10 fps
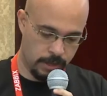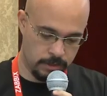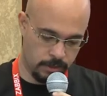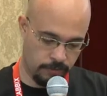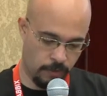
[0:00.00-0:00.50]

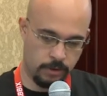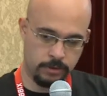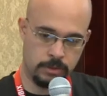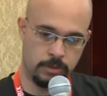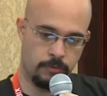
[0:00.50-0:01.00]
adds the
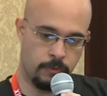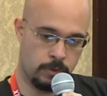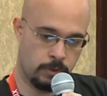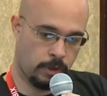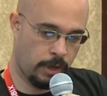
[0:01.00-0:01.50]
following
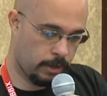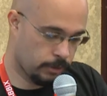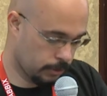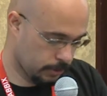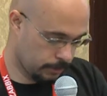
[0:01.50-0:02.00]

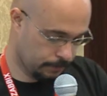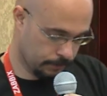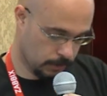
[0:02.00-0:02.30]
functionalities.